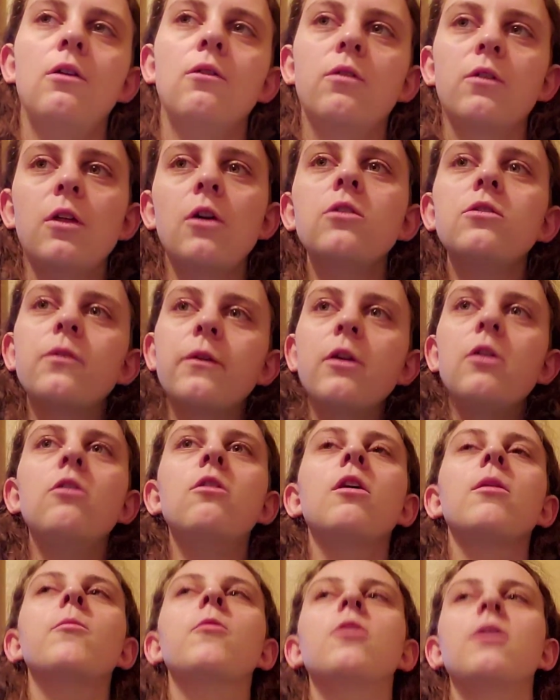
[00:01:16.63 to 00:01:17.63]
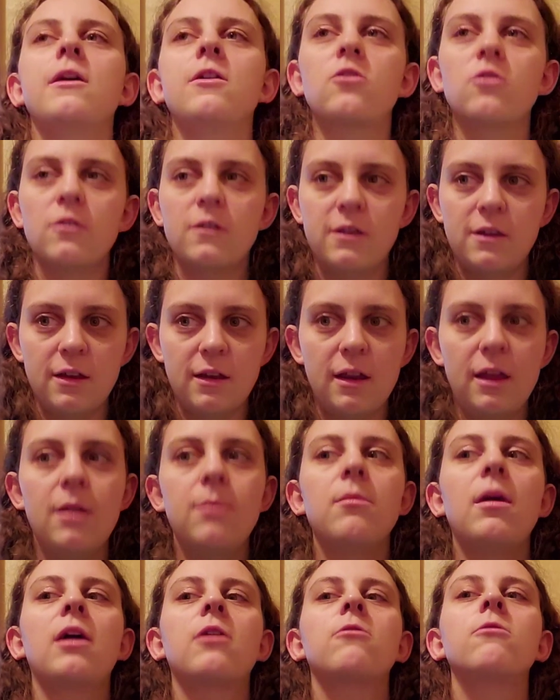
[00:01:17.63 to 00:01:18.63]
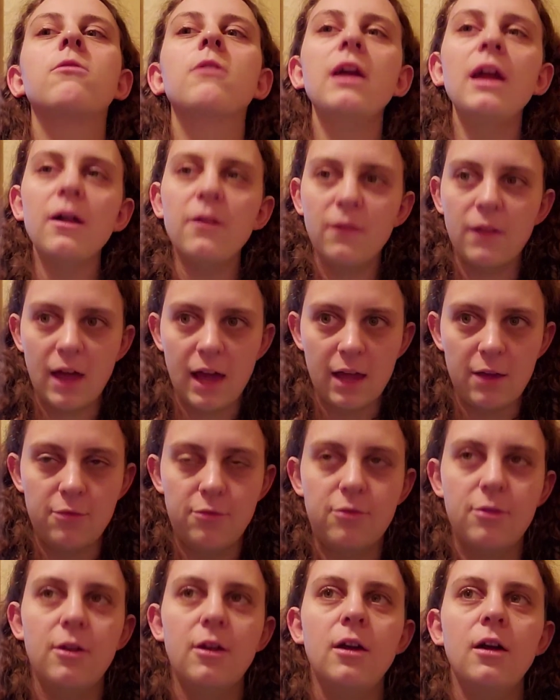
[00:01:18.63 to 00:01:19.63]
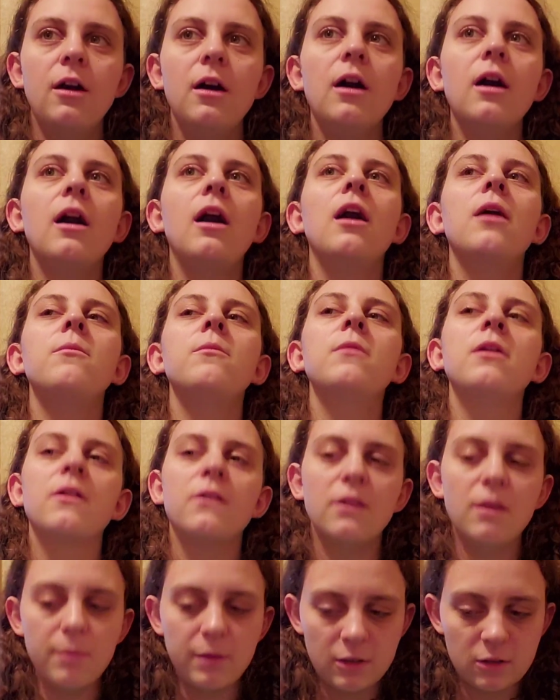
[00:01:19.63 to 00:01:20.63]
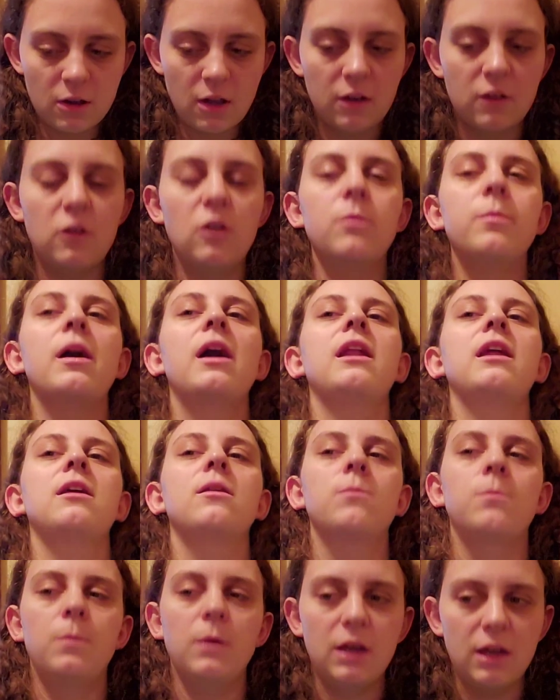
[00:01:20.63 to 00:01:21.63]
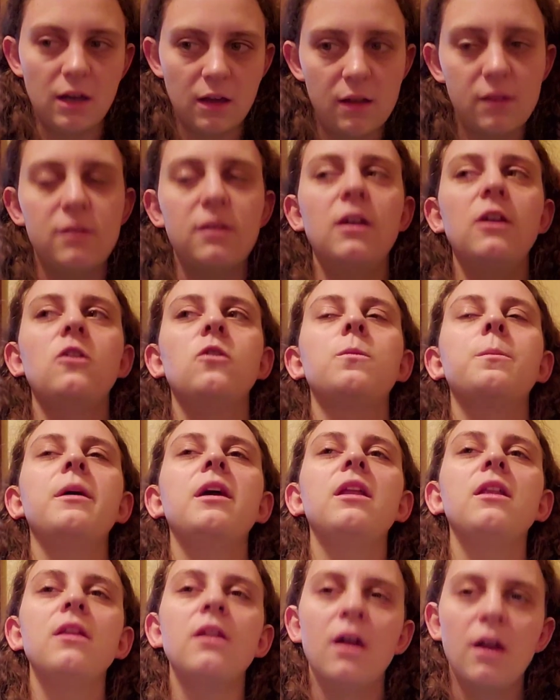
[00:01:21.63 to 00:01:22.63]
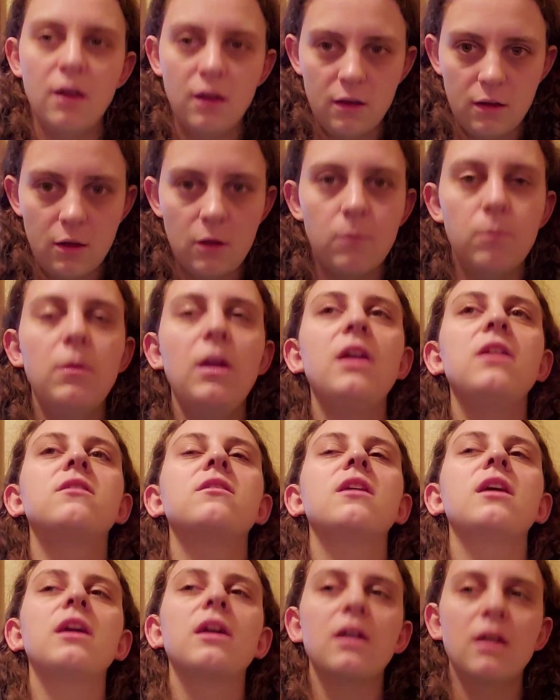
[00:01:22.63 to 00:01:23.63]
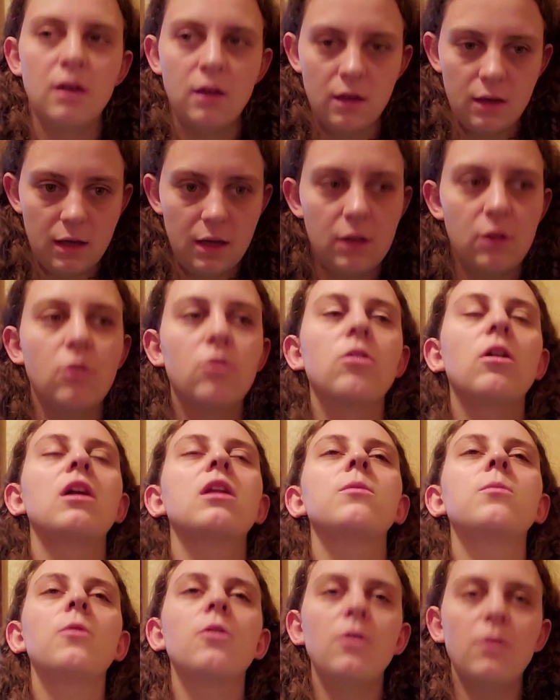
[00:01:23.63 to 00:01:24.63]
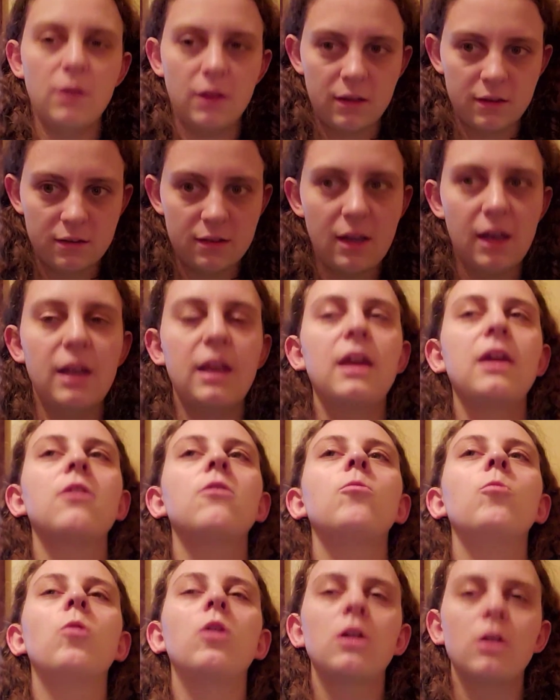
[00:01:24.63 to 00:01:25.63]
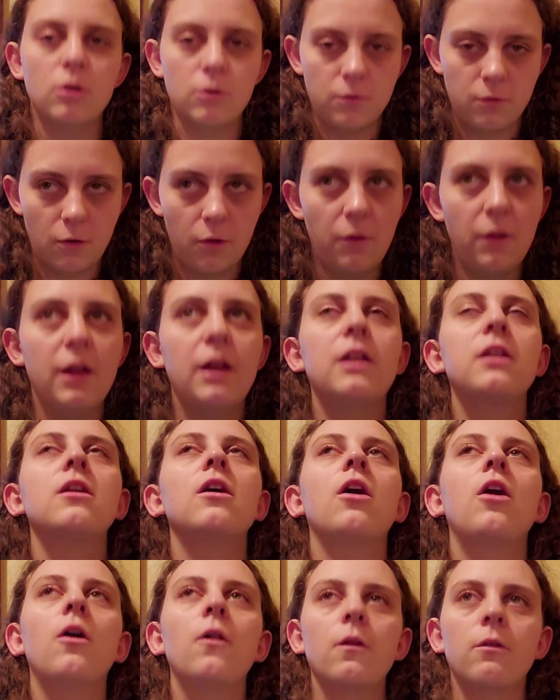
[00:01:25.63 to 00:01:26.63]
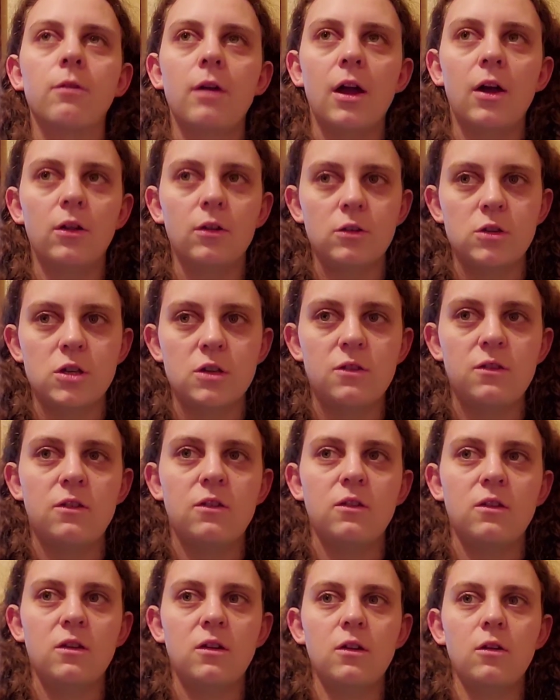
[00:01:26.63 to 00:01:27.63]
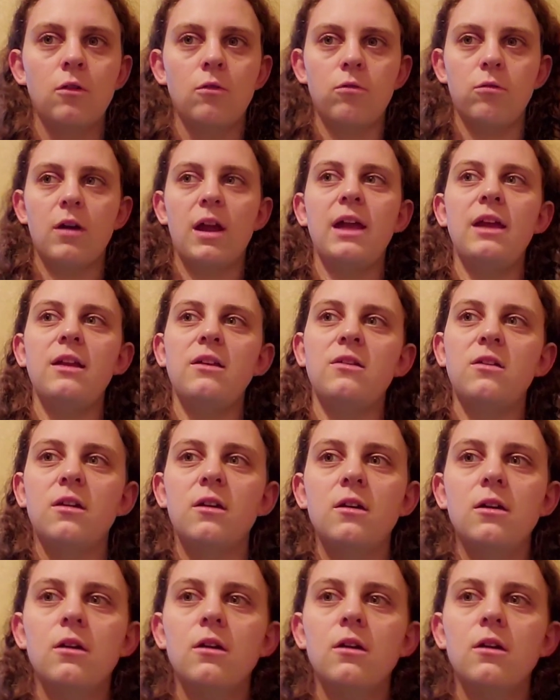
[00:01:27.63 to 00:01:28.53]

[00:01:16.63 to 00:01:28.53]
For those of you who are more interested in my real life, let me talk to you about it, because it's been amazing, incredible, exciting, wonderful, and all around just great.